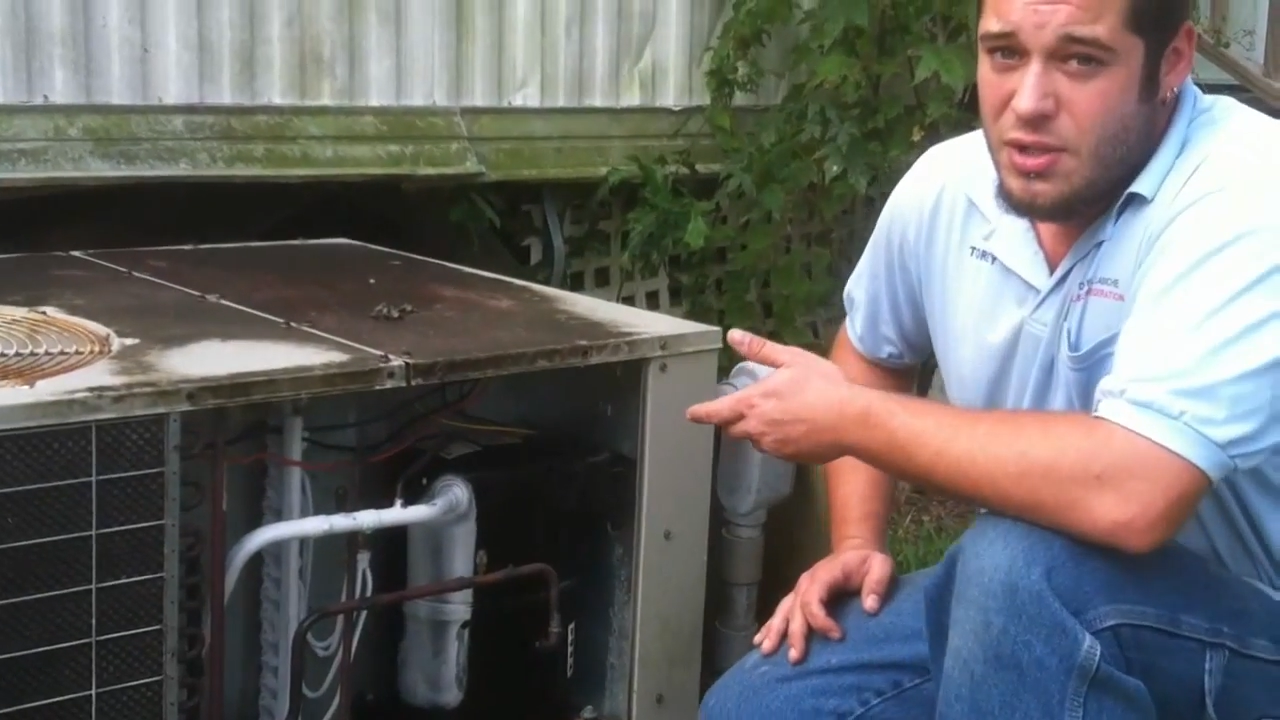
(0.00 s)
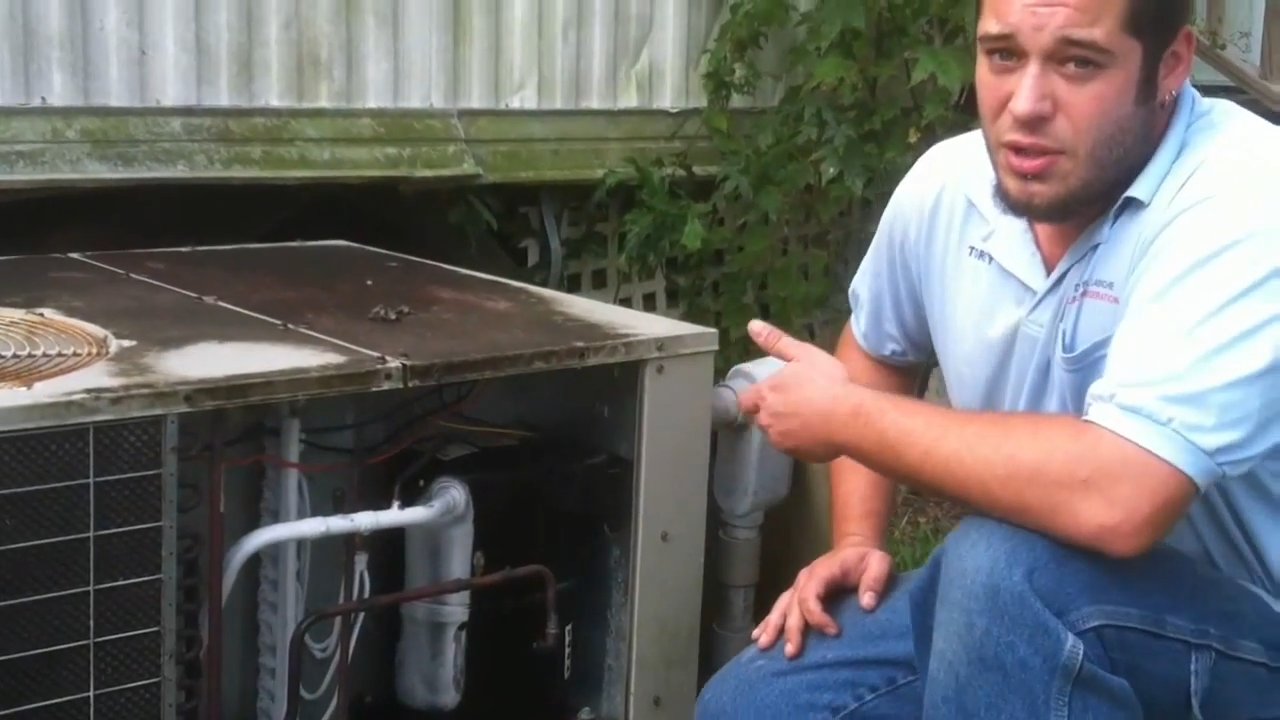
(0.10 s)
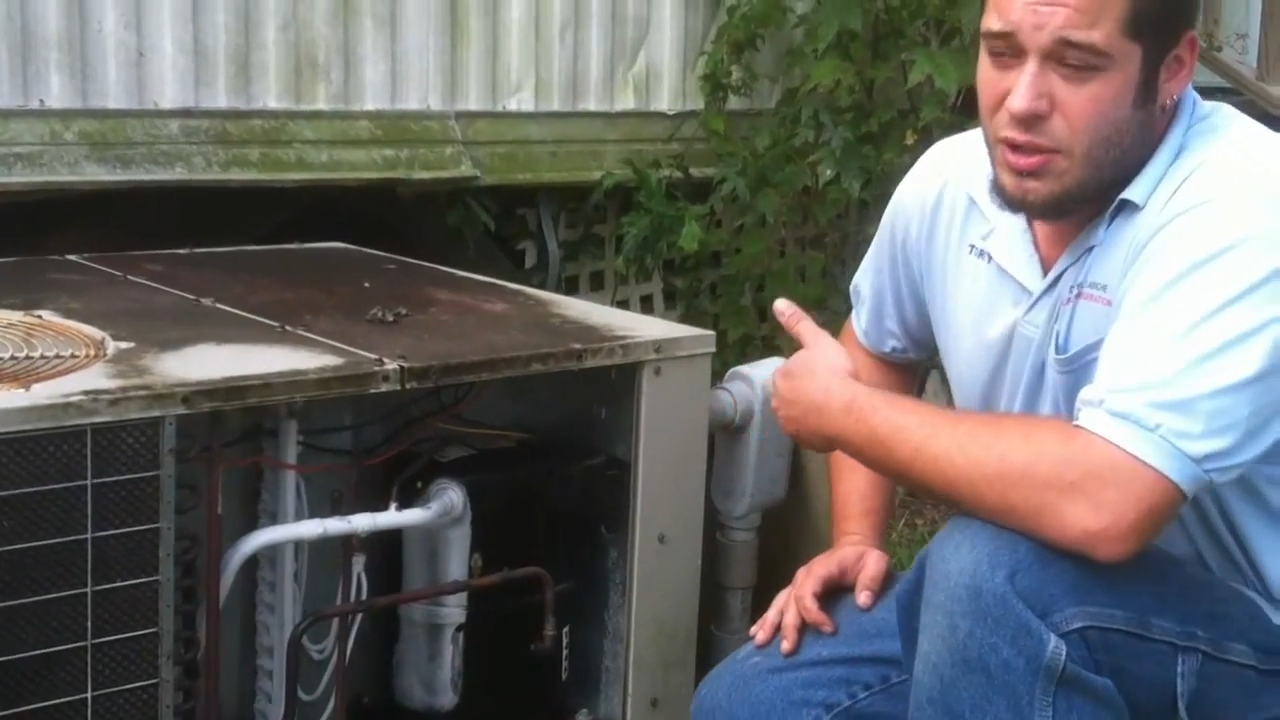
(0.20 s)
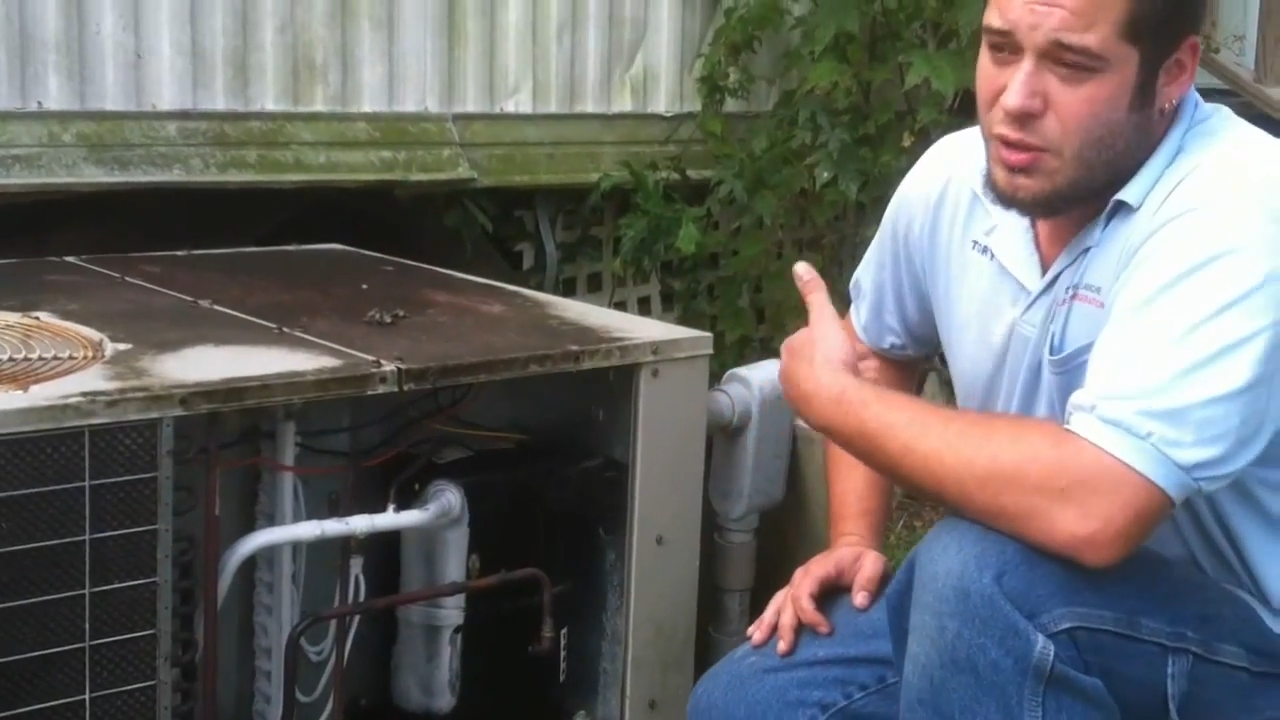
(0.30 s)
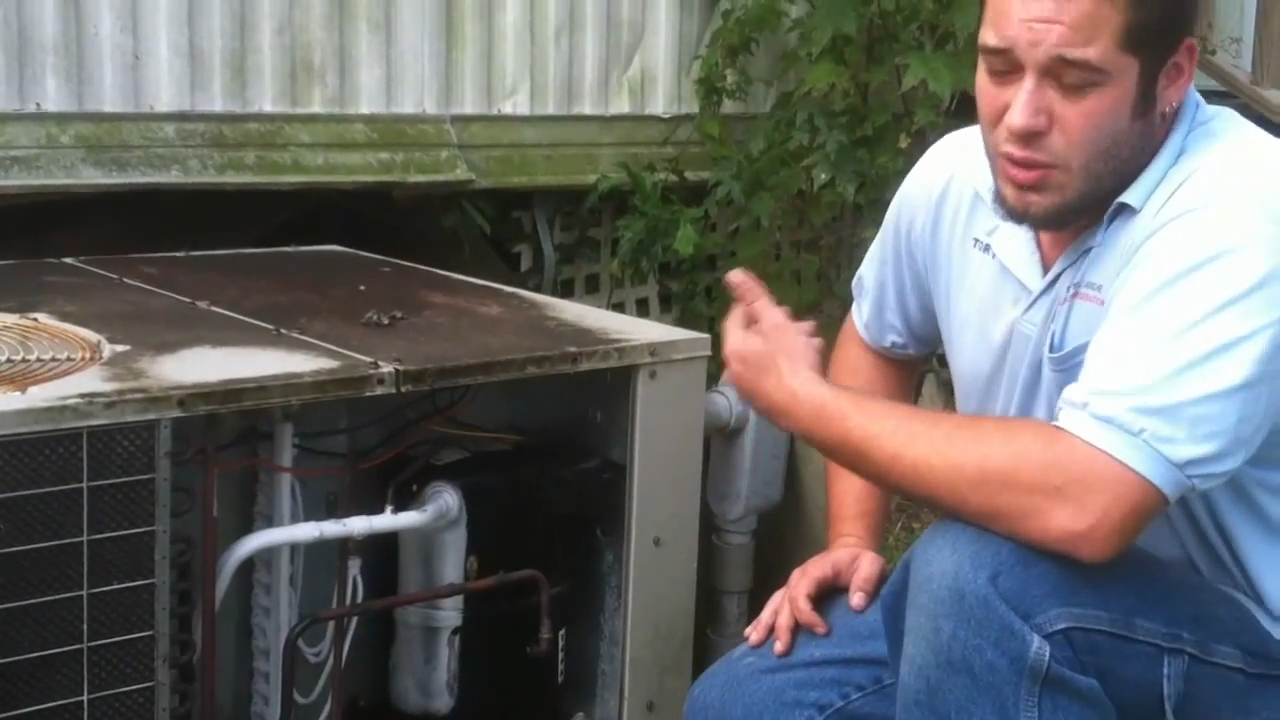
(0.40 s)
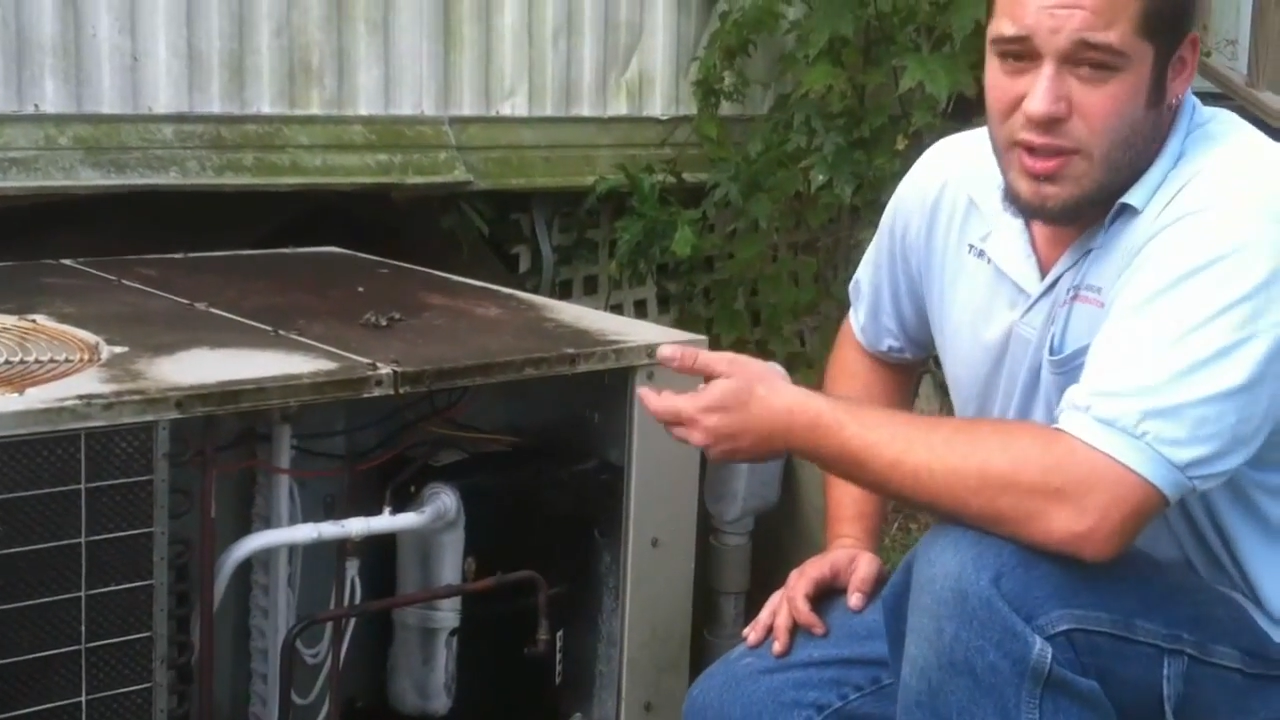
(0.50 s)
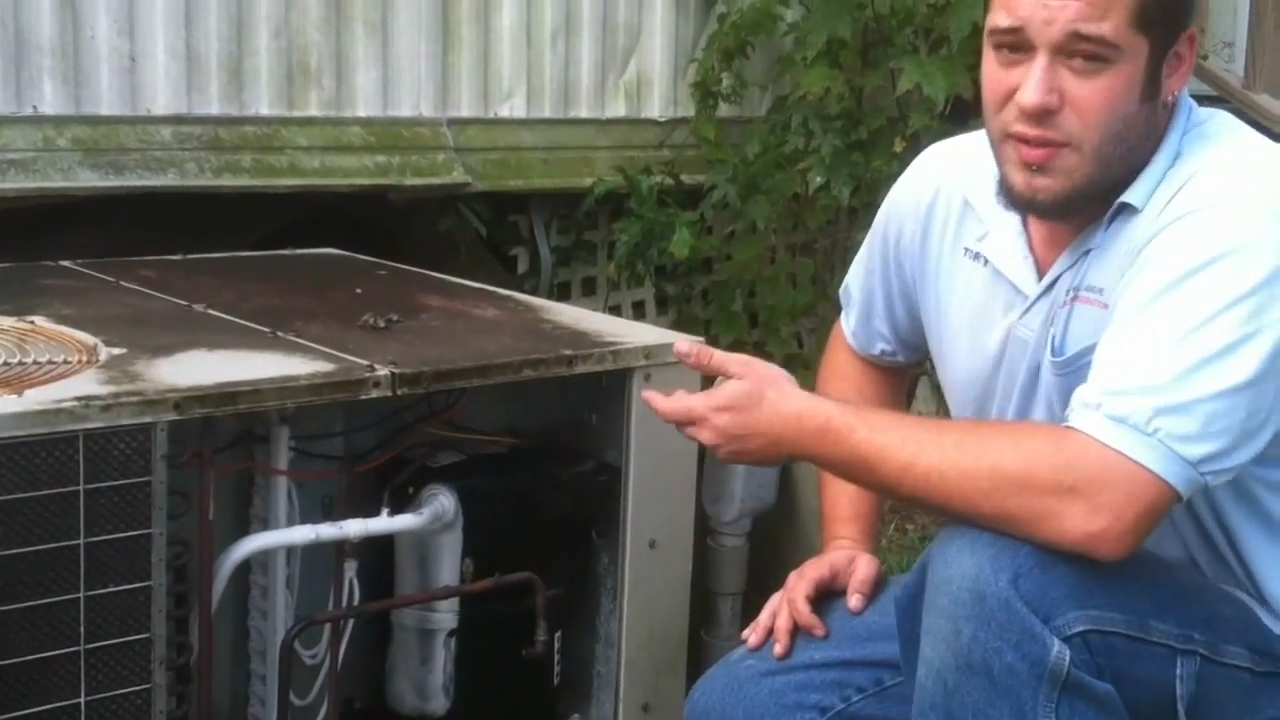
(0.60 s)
your cooling